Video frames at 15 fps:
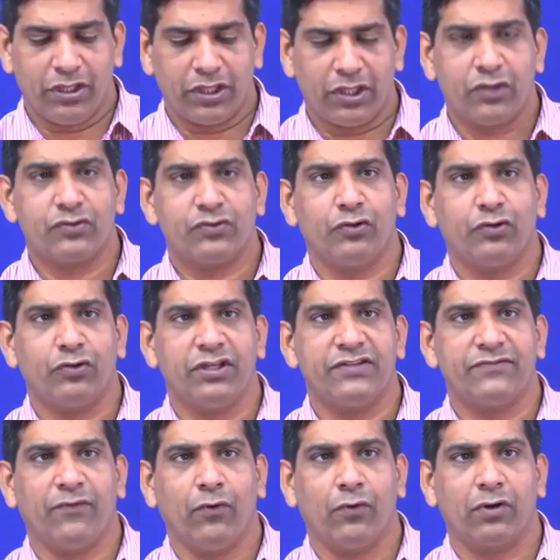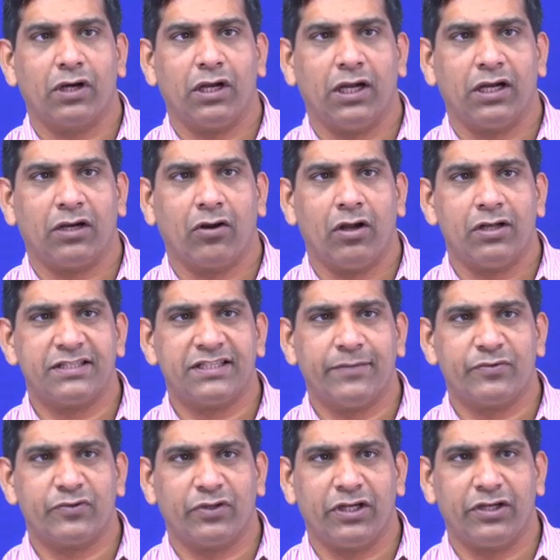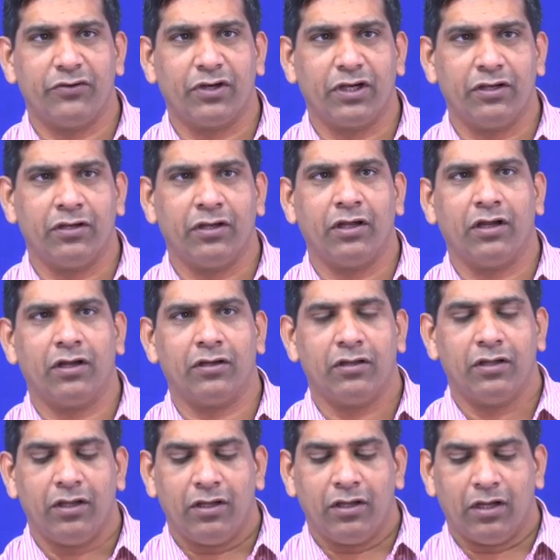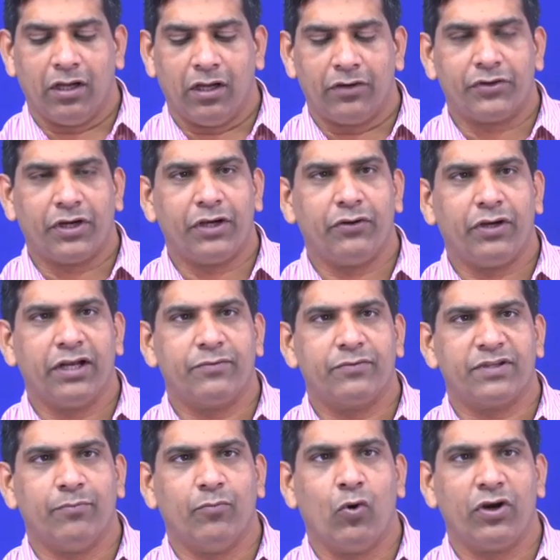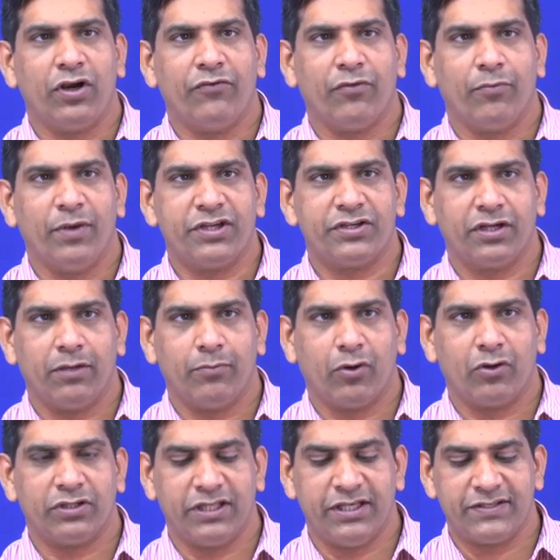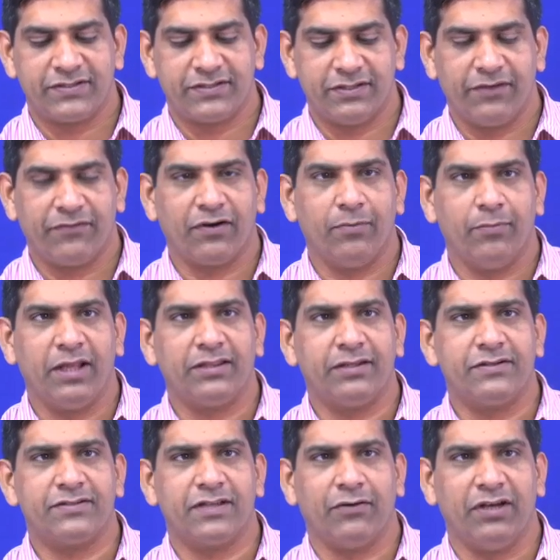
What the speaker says: introduce you to these four concepts so that you can try to get some more information about these different methods.